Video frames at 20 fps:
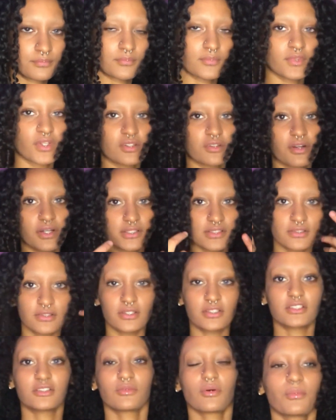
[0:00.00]
All right, so this
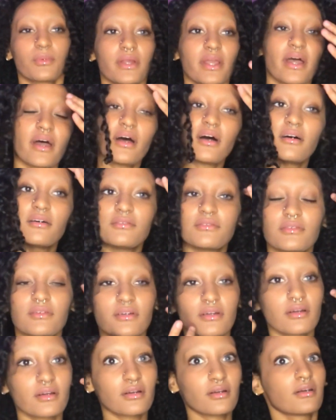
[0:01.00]
is what we have
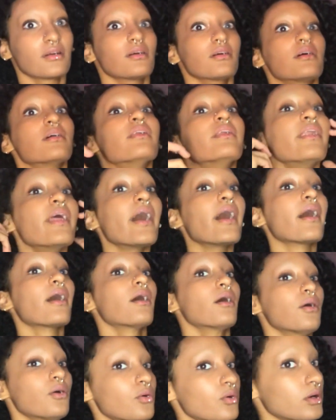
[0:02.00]

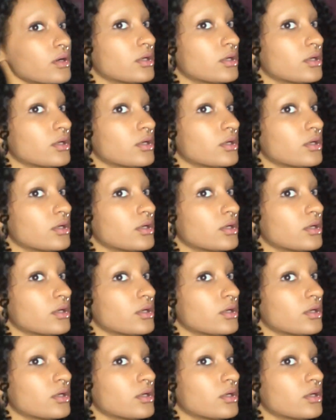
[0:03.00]
now.